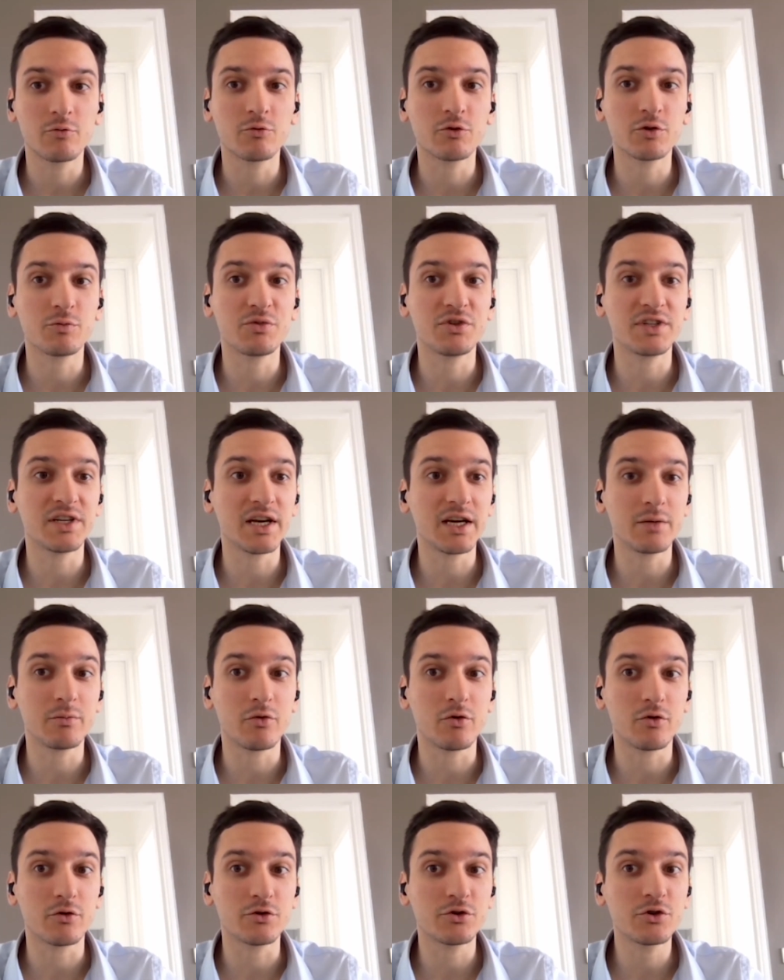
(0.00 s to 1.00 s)
would be
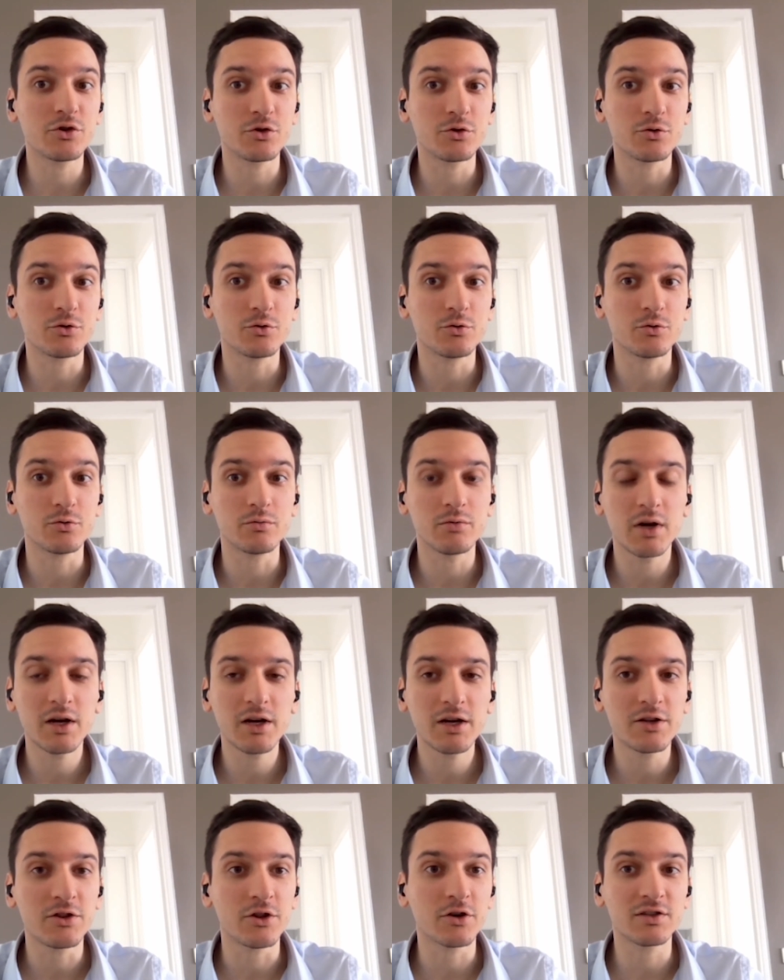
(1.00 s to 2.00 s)
able to
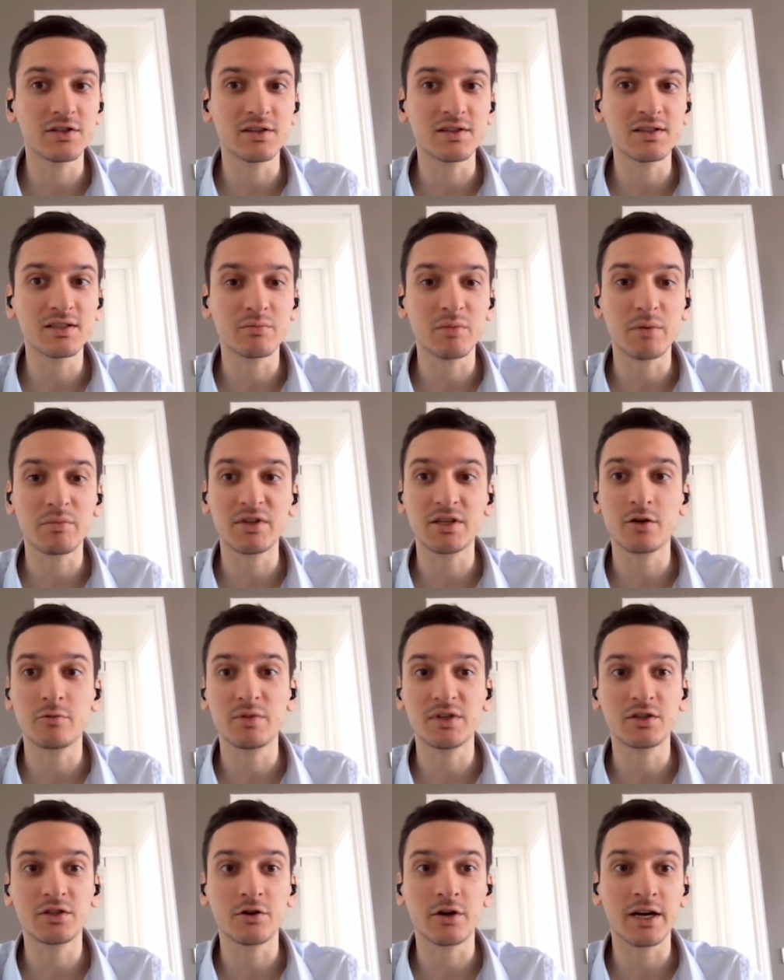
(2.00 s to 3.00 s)
notice maybe a
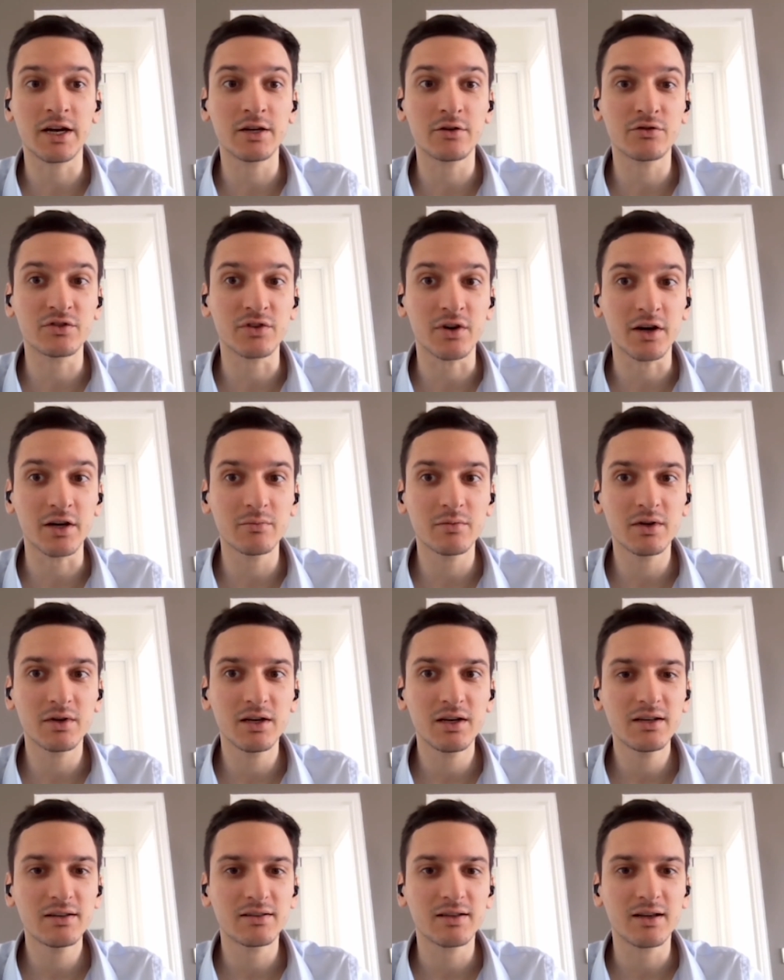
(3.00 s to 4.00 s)
bit ahead of time
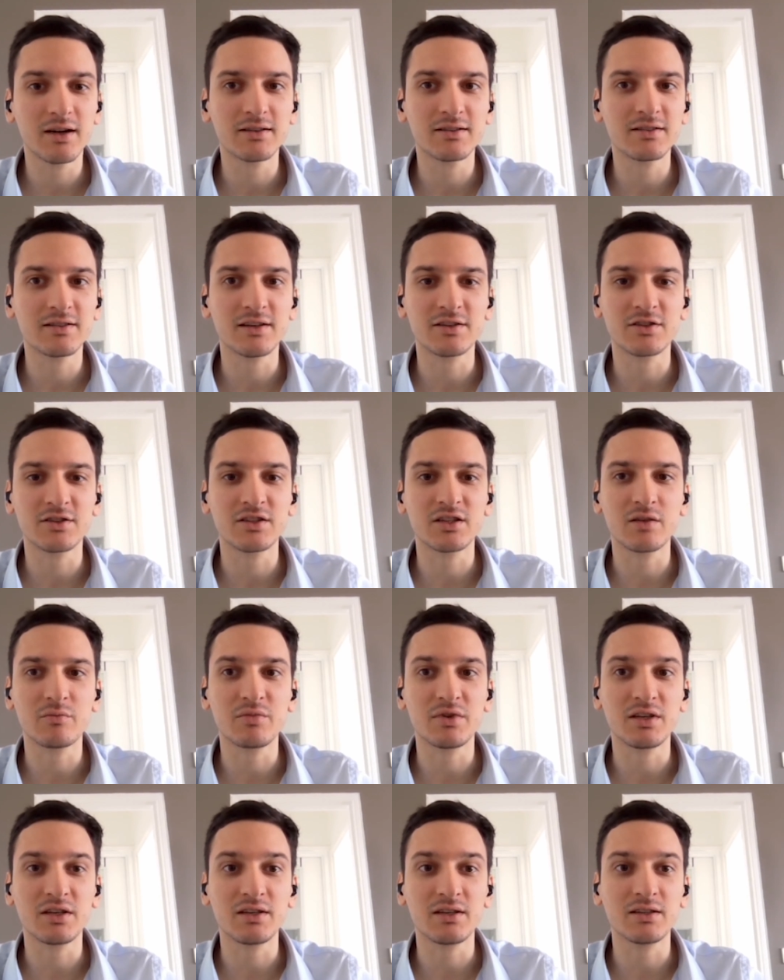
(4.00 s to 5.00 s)
that there's going to
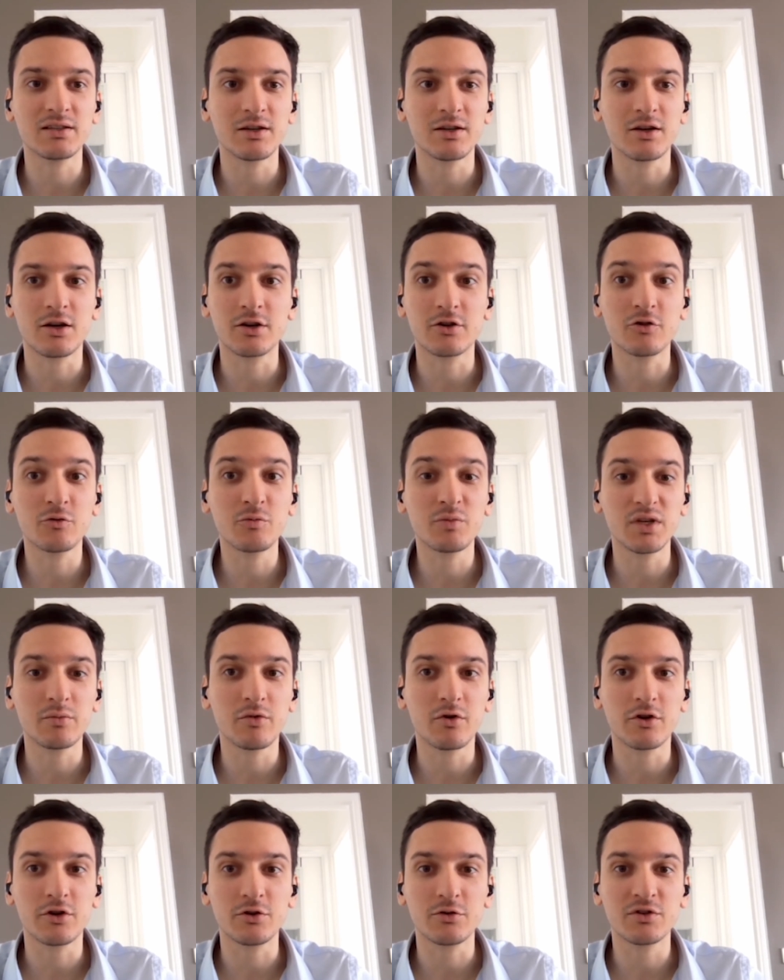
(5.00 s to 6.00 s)
be a lot of
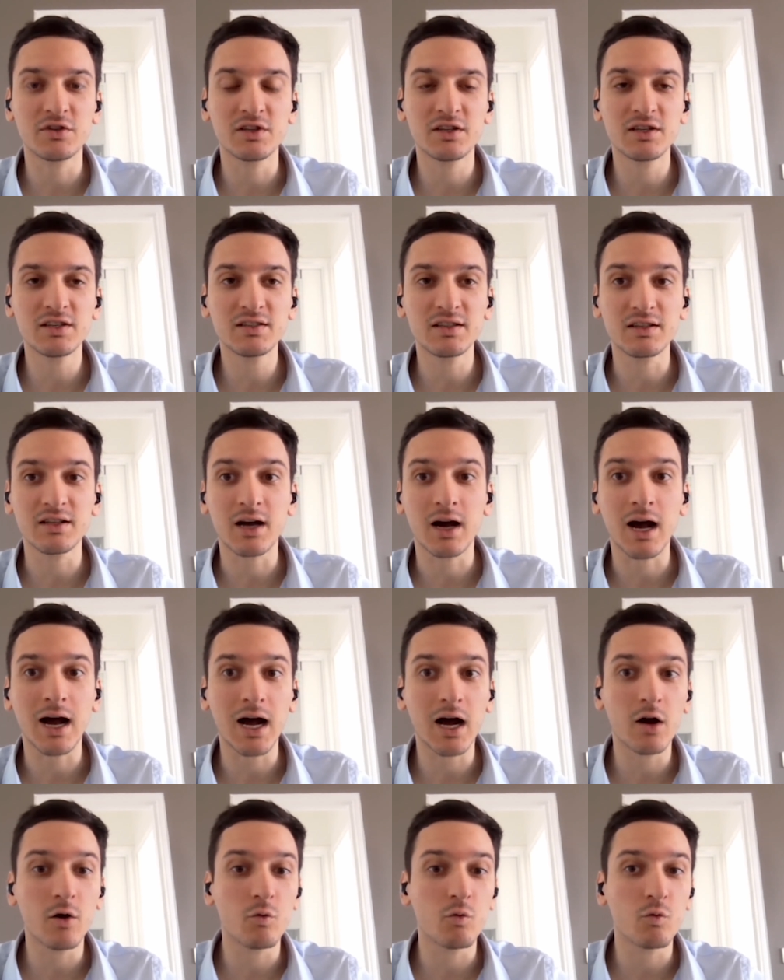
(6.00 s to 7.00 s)
people using it, and
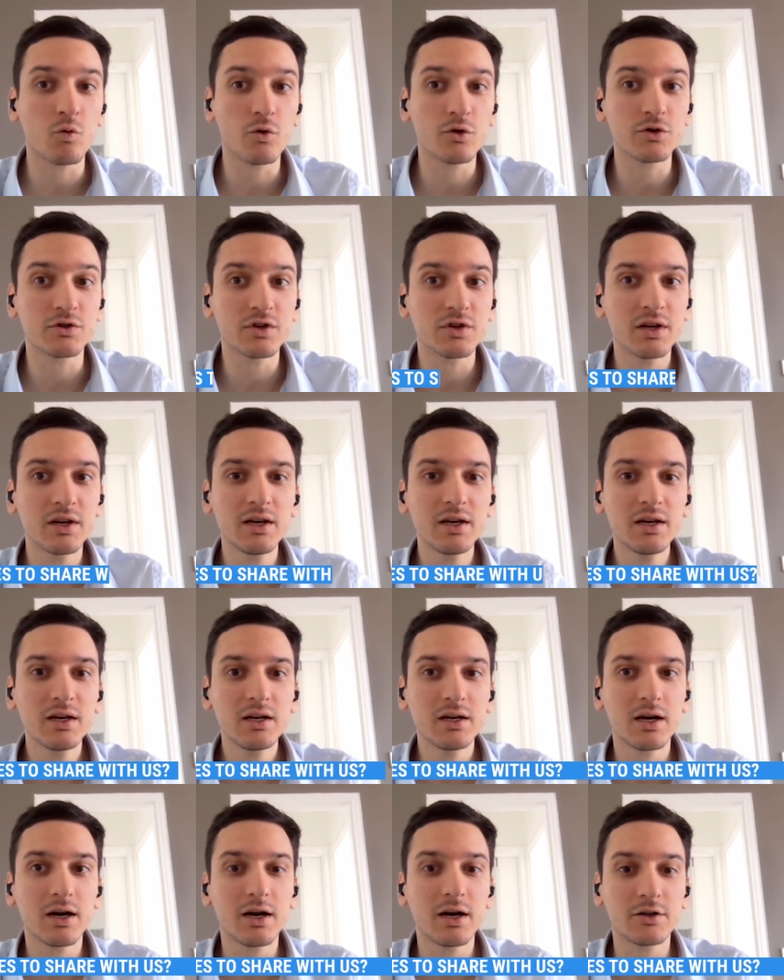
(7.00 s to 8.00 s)
how would
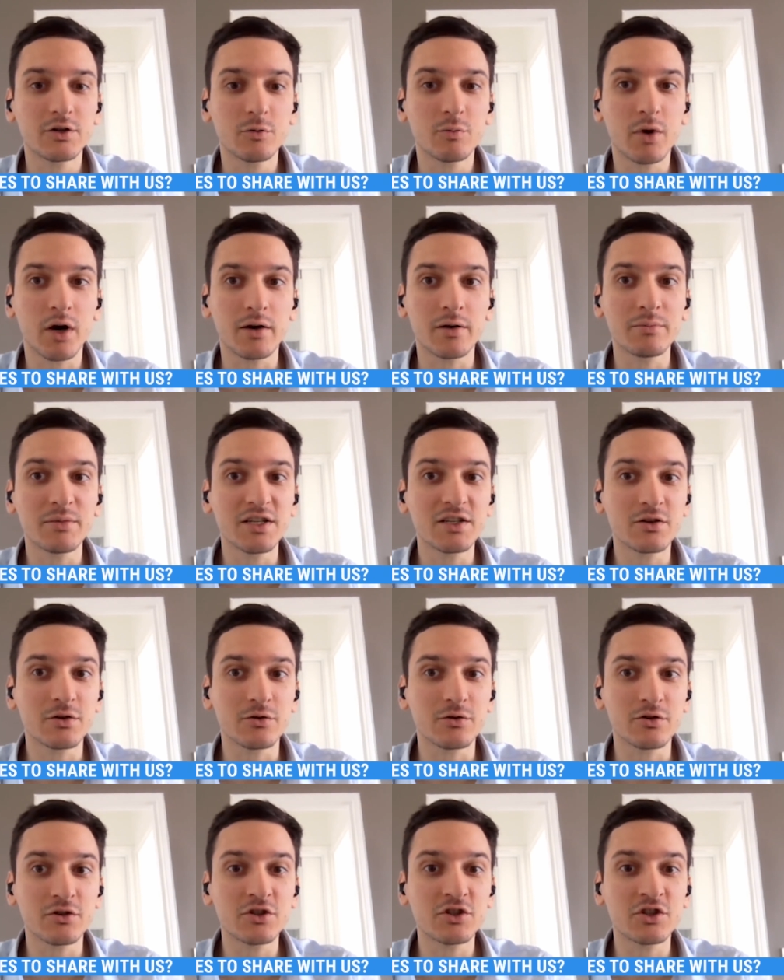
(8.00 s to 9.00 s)
uh, the
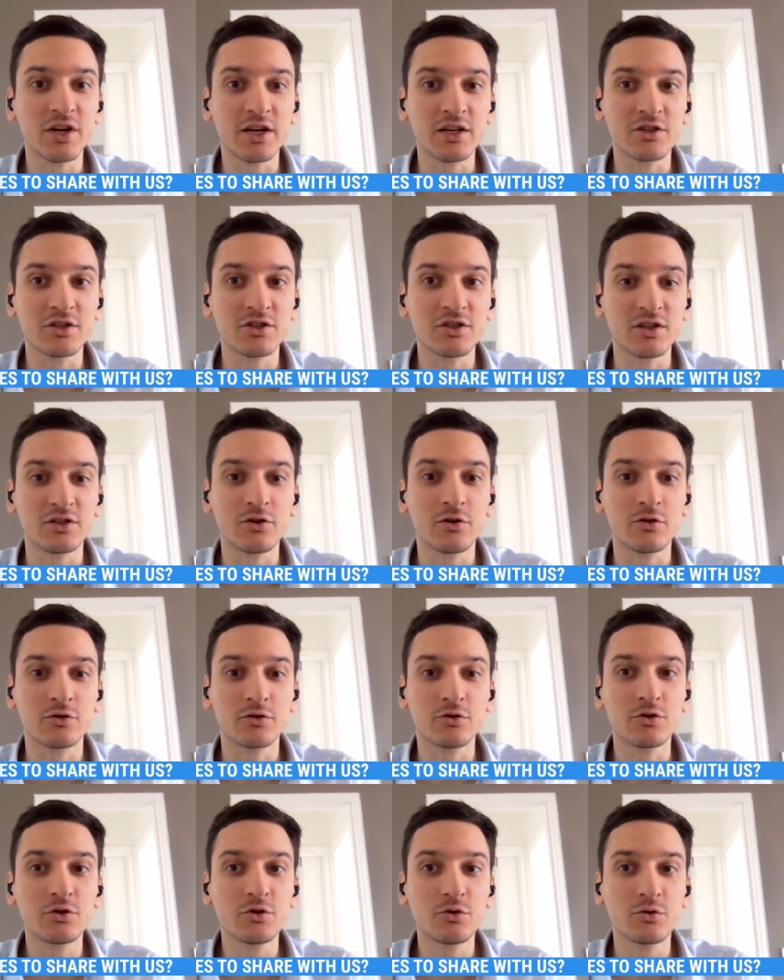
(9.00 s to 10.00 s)
parameters change in
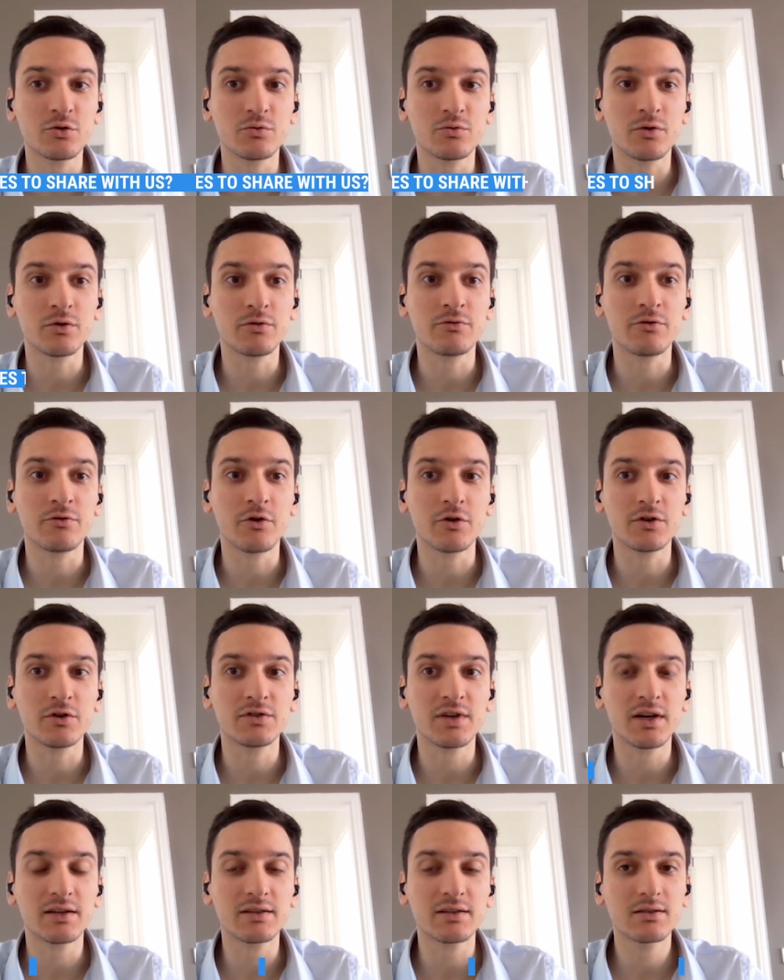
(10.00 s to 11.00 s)
order to avoid
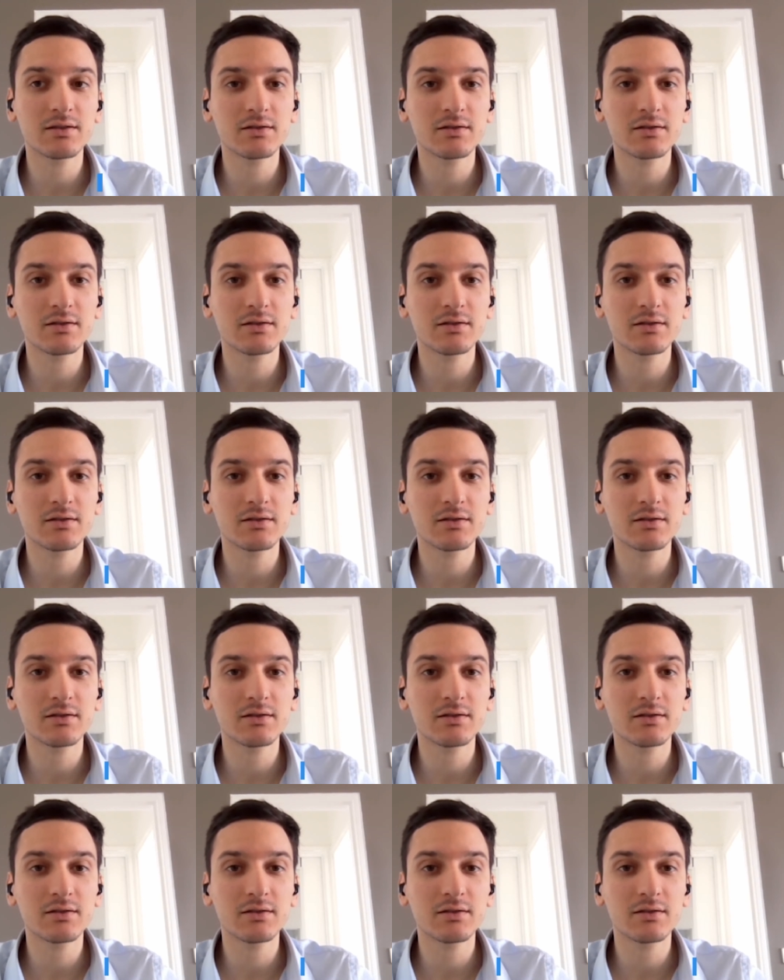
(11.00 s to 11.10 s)
that?